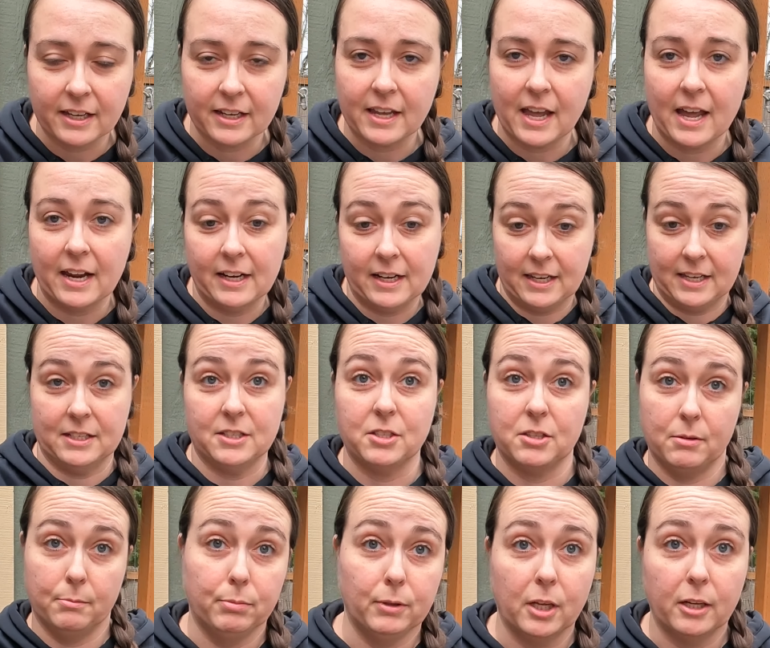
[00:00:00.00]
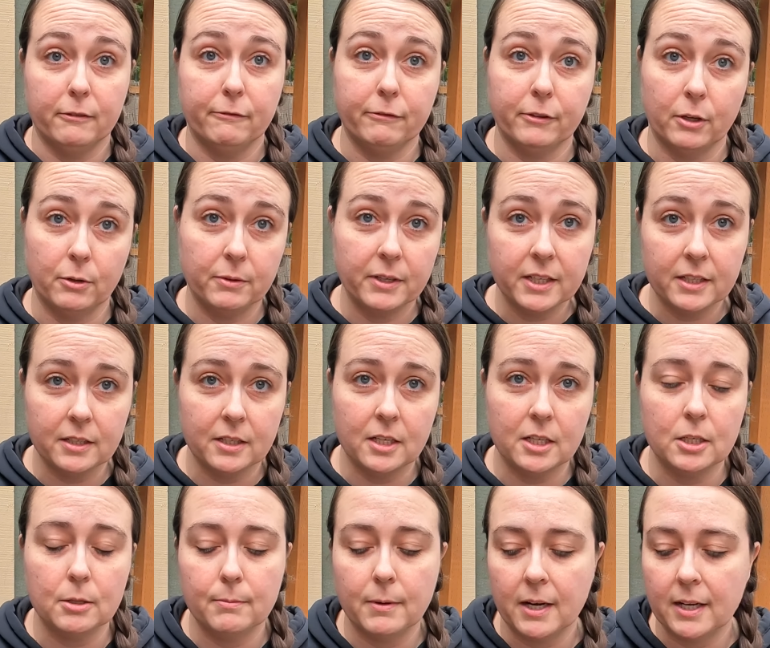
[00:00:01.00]
that kind of gets the blood flowing
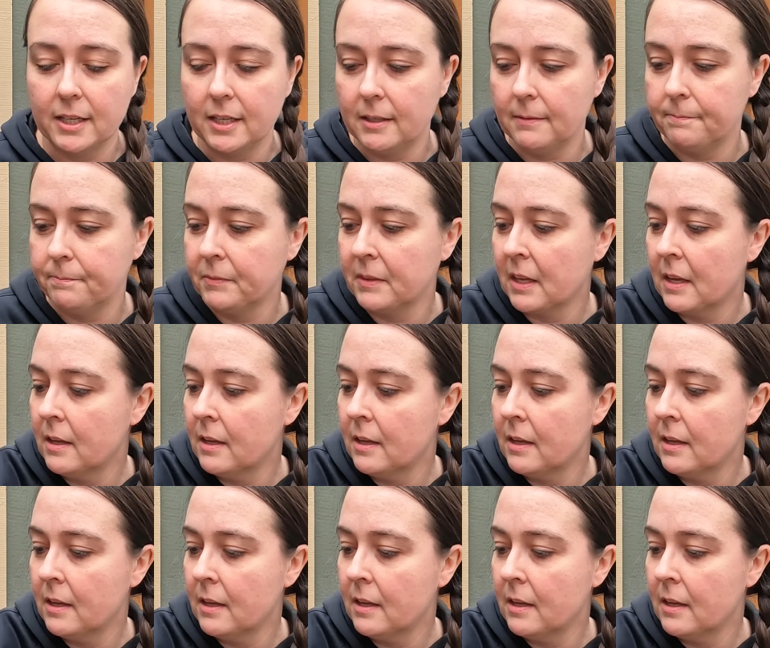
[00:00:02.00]
in your body.